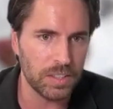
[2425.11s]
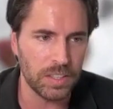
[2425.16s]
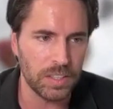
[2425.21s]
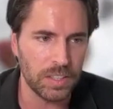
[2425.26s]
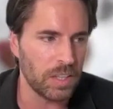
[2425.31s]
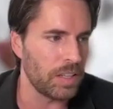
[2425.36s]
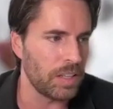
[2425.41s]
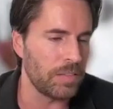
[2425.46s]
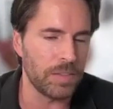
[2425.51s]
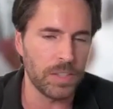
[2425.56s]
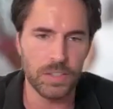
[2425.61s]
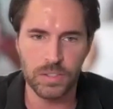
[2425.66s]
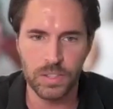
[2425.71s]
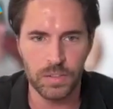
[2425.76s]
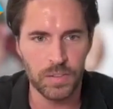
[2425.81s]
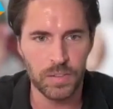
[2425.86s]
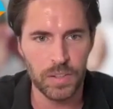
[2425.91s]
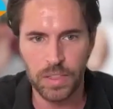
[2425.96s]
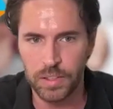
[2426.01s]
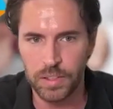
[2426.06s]
They've used
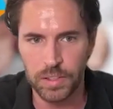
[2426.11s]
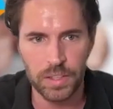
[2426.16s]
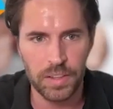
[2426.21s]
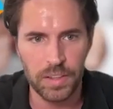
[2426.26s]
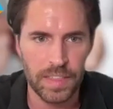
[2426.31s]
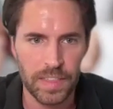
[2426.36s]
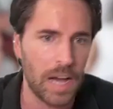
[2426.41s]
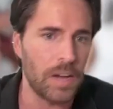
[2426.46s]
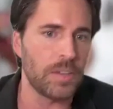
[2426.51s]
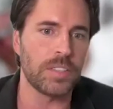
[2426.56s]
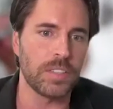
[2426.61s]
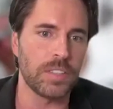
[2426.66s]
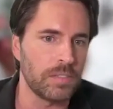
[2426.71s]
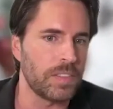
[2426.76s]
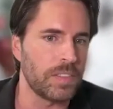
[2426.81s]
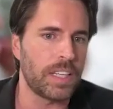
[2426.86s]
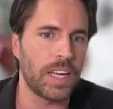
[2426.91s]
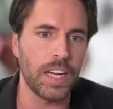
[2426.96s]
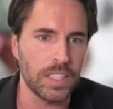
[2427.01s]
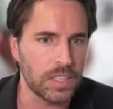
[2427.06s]
over 30,000
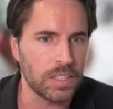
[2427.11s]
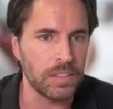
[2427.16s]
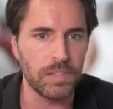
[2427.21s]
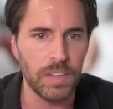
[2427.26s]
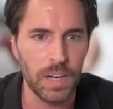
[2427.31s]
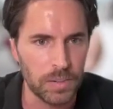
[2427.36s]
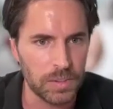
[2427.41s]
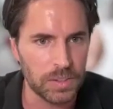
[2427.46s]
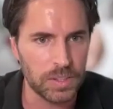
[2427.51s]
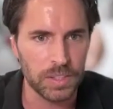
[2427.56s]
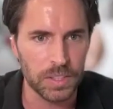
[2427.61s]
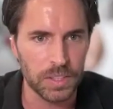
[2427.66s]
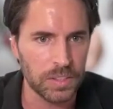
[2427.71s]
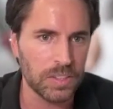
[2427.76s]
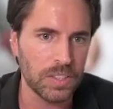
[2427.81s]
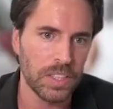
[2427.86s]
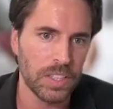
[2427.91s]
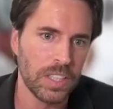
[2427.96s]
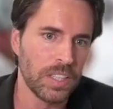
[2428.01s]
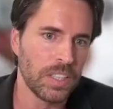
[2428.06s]
vacation
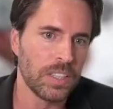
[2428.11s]
vouchers.